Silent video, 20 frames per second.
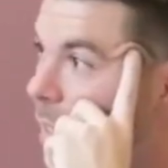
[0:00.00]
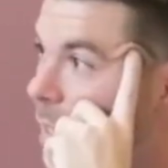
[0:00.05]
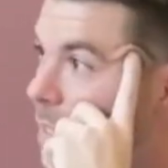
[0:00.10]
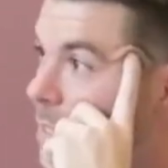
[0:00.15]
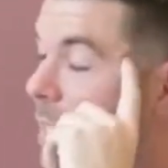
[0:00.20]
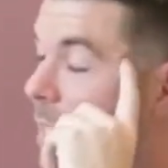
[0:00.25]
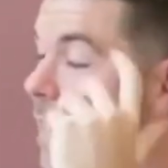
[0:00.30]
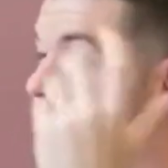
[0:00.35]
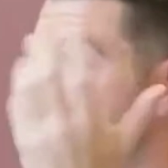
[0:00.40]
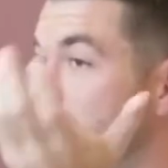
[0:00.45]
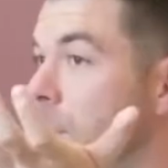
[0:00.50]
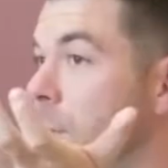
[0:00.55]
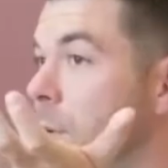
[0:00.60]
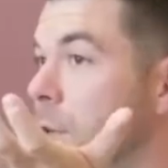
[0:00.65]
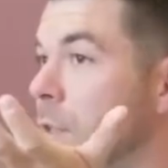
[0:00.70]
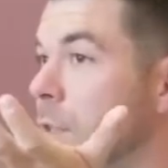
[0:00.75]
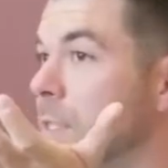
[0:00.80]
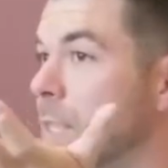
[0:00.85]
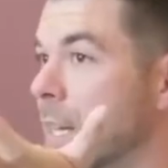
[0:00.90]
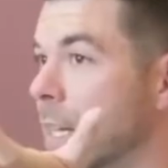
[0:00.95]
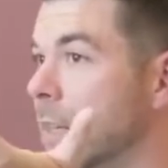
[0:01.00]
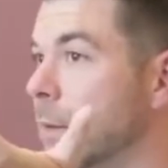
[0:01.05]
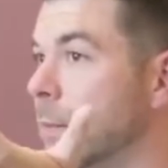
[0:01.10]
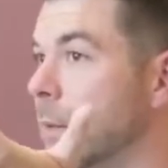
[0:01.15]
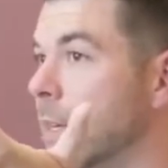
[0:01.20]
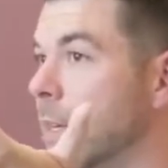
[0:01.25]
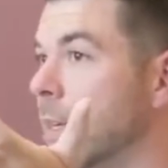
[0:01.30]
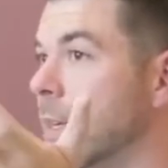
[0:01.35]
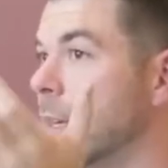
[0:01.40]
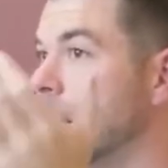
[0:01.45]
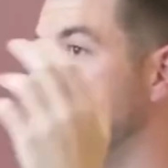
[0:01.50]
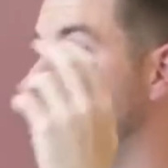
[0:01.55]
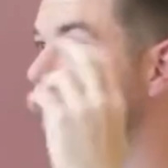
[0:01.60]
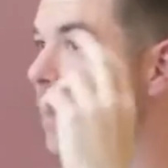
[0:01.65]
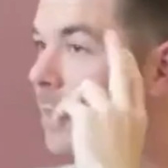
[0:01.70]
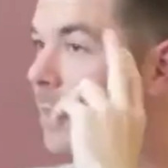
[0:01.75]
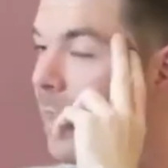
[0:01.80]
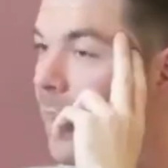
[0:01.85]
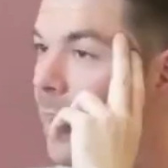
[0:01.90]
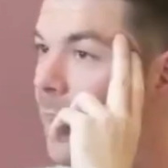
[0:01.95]
Is that if you're telling me
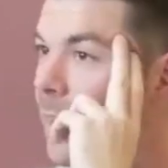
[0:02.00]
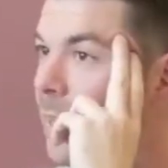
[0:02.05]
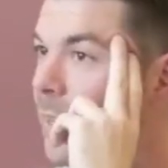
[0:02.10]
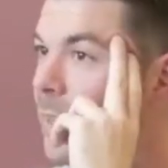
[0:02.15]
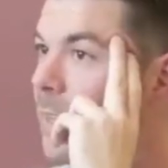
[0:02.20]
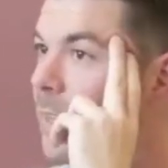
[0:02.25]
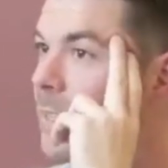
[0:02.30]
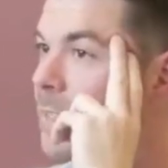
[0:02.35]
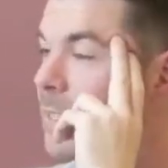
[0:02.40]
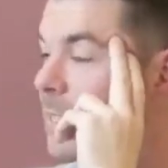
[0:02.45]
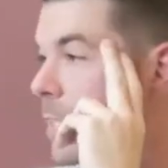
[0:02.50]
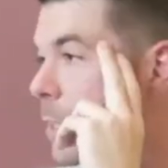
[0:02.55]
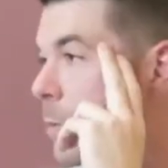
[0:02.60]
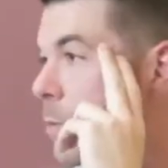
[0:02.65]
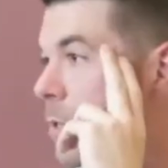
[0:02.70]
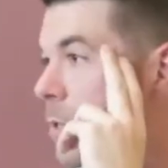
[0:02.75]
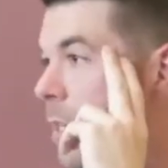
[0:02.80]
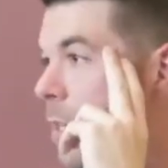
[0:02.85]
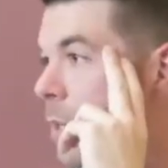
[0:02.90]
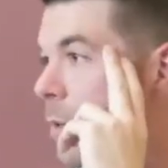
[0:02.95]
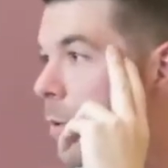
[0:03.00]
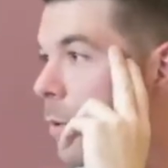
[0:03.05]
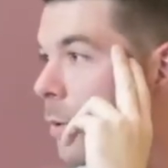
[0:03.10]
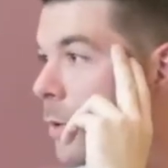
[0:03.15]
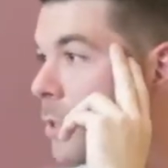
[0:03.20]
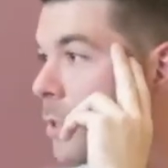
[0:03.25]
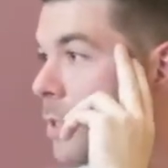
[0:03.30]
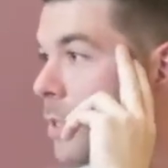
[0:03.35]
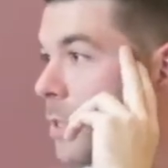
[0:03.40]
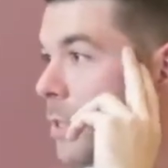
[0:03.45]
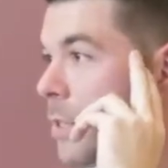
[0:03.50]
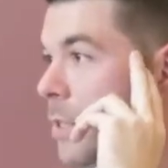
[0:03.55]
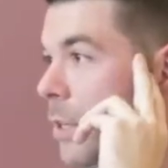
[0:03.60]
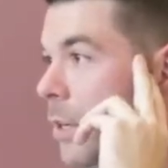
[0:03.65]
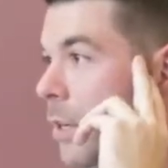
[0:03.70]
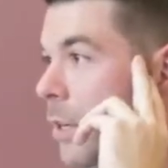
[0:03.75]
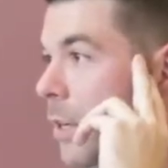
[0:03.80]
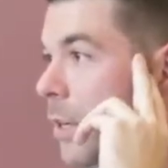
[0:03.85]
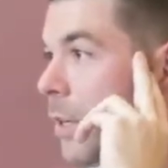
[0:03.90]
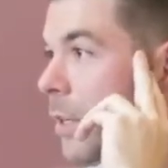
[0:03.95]
that 60% of your oranges
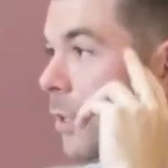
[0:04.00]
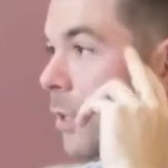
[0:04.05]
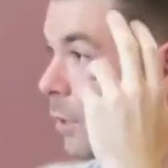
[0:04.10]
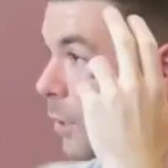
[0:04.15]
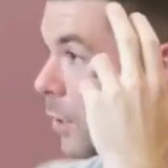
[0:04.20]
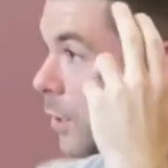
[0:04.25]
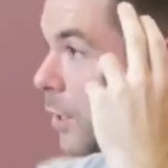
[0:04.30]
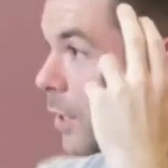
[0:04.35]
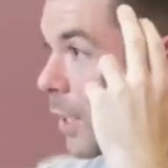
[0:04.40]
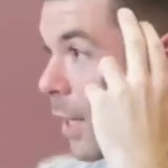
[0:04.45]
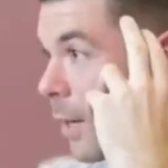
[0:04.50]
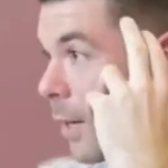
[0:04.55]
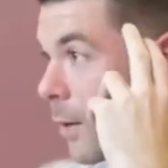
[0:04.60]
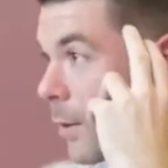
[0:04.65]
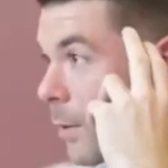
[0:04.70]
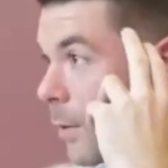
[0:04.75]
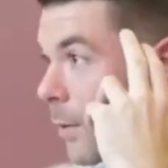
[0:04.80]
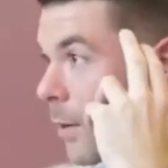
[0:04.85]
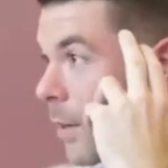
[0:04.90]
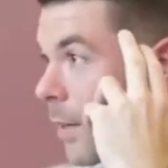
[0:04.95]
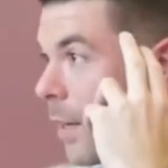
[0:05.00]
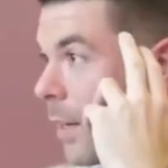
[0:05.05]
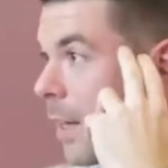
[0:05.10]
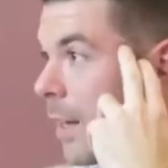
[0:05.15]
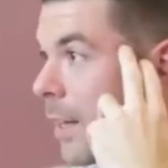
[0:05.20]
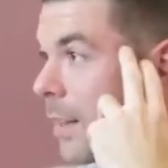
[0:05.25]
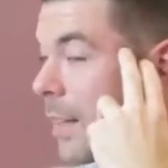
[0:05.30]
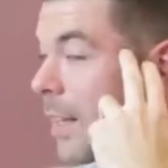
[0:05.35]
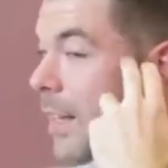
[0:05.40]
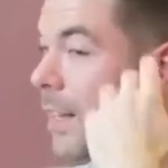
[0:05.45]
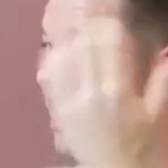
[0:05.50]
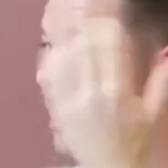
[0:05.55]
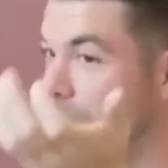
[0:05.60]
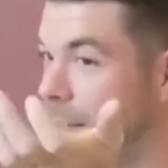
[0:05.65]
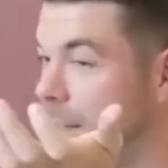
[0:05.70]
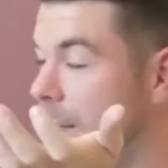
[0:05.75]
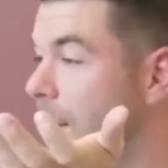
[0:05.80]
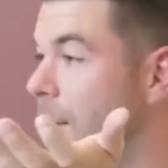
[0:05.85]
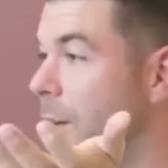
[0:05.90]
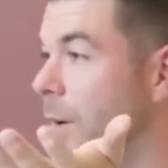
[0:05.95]
are good to go,
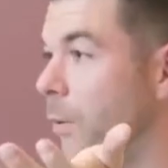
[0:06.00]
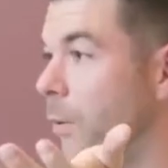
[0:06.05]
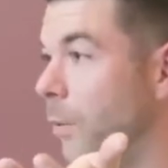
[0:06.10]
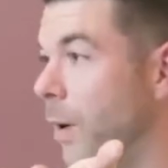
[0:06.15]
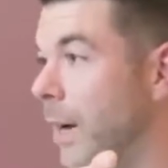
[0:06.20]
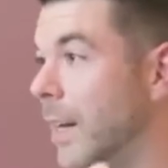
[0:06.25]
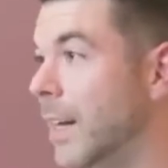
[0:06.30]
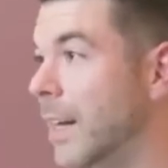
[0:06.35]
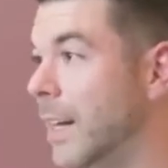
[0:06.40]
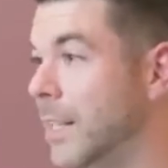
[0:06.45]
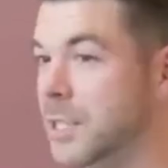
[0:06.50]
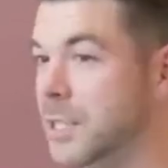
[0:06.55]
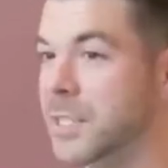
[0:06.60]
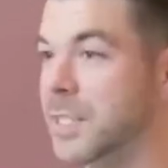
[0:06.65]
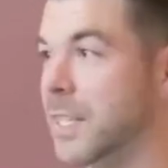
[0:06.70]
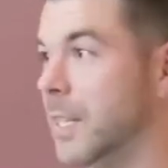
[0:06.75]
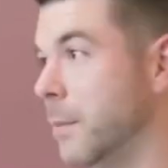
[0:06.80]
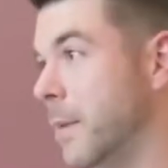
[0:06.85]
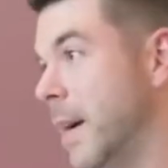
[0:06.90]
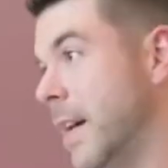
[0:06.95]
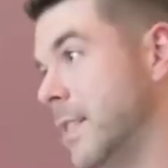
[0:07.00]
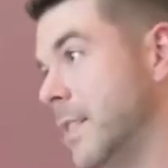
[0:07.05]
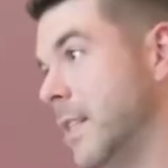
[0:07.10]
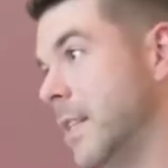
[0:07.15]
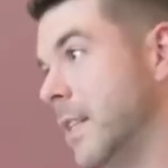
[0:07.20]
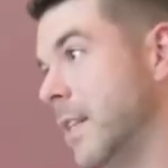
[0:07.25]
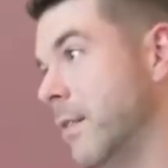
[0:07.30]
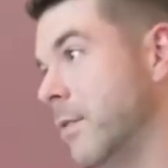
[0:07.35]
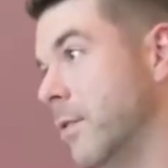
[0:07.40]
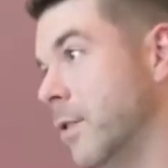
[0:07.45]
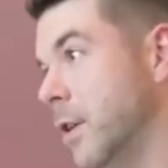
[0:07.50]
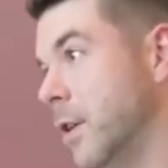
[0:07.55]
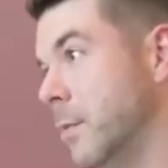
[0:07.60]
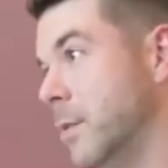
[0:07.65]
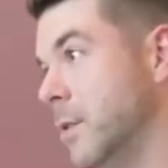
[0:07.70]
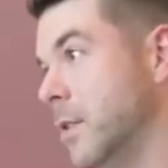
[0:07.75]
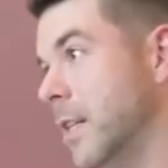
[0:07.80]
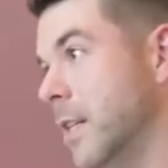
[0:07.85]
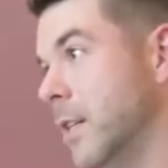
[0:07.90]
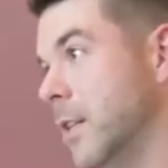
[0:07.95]
then why did I just get a basket of 30%
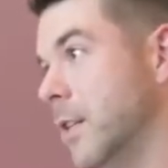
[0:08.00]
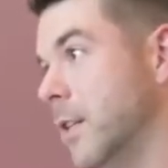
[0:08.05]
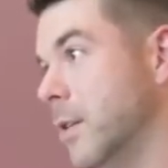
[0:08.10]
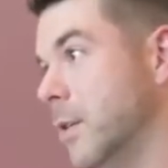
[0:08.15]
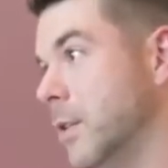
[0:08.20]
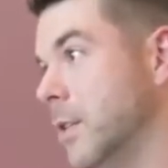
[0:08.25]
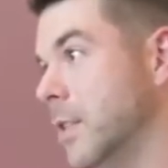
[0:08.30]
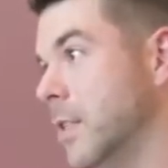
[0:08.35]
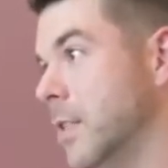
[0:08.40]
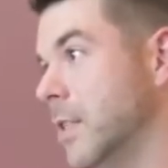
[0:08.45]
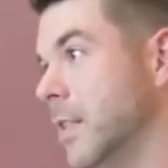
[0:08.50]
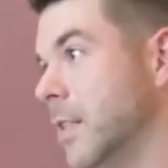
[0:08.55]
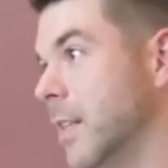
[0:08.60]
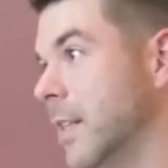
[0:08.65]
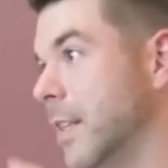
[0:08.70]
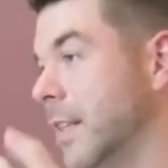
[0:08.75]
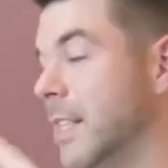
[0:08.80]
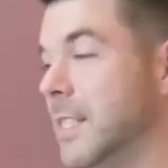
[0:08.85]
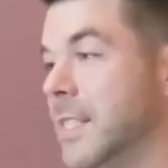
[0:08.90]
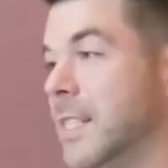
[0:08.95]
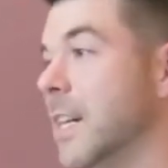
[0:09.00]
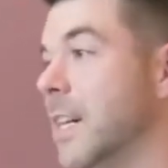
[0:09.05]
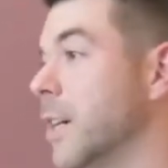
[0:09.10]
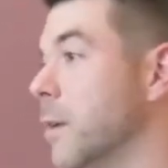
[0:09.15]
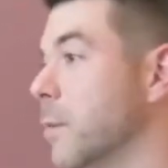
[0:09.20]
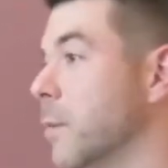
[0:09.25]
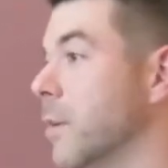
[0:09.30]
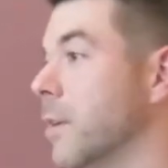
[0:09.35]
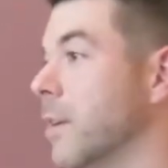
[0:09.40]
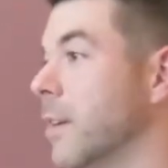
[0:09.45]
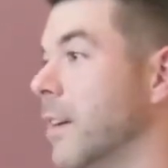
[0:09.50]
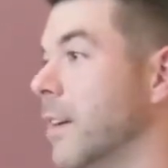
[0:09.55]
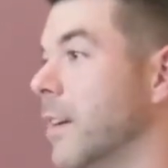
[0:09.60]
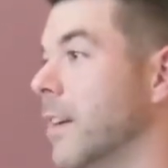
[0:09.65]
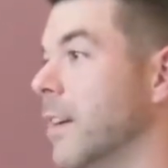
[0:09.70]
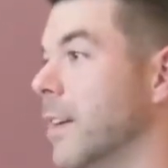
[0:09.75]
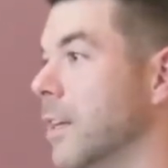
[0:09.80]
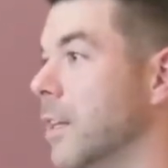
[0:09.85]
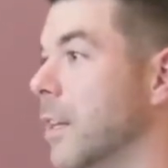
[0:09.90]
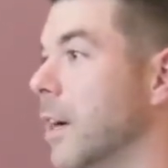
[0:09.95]
good oranges? That's terrible,
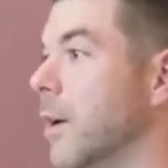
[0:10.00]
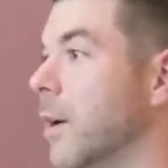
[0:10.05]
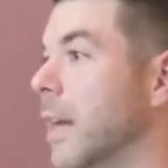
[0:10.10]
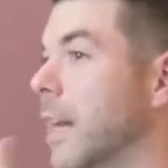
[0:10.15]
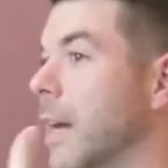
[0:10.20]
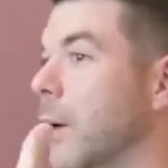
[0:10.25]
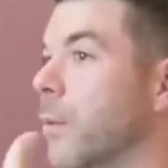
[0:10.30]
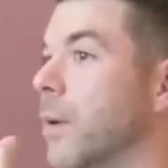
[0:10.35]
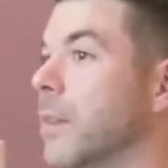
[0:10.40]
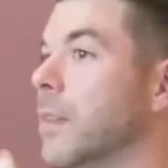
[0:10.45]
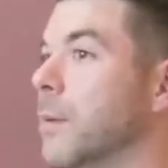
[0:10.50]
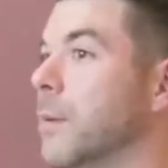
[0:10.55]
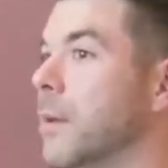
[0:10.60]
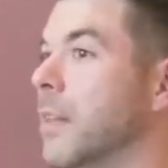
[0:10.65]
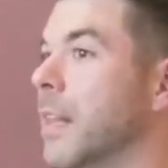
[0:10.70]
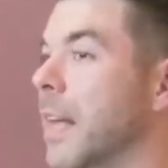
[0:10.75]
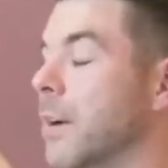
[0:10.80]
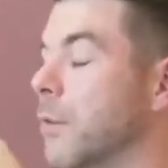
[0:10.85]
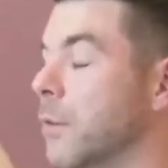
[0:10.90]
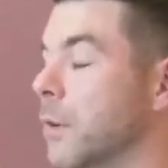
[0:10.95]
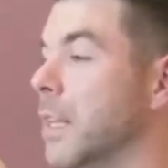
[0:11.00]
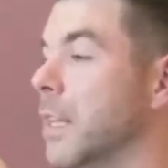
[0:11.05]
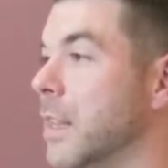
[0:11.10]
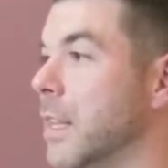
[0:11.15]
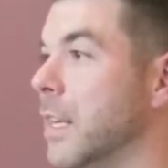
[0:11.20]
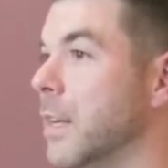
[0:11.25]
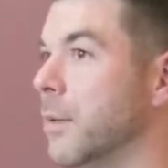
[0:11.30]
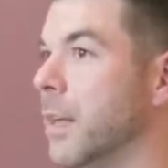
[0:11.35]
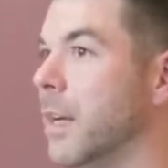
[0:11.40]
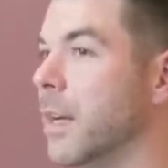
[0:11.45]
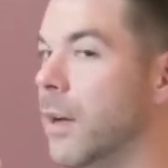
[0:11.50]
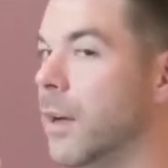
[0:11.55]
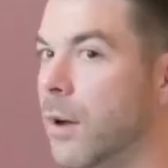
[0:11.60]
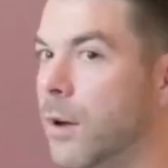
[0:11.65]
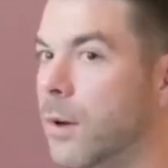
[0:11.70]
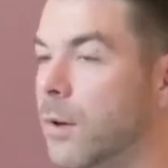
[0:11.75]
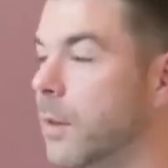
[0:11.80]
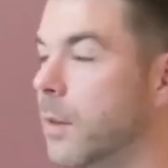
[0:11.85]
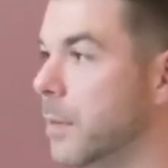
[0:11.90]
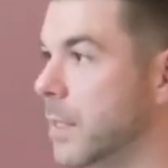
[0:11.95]
you know. And I want them to like really think like,
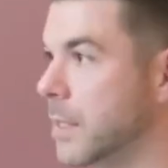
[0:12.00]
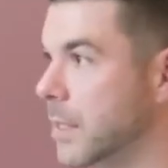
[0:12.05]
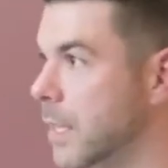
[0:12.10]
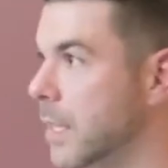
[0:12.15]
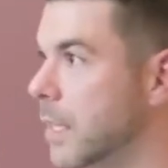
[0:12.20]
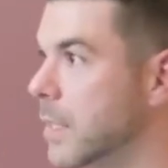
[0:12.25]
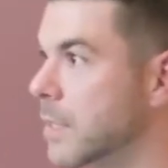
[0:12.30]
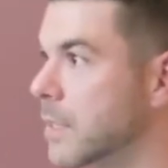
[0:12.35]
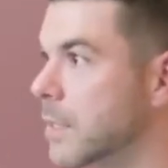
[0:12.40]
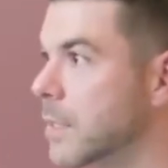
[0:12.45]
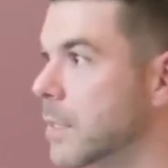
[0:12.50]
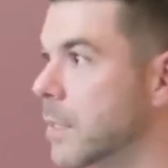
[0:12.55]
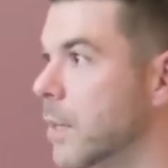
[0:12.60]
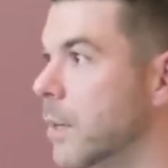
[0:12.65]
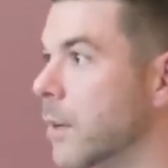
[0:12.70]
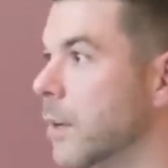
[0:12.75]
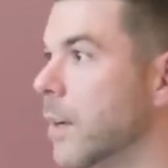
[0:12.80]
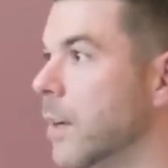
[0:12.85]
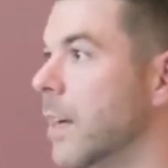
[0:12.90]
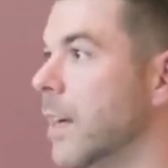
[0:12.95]
oh, that makes sense, you know.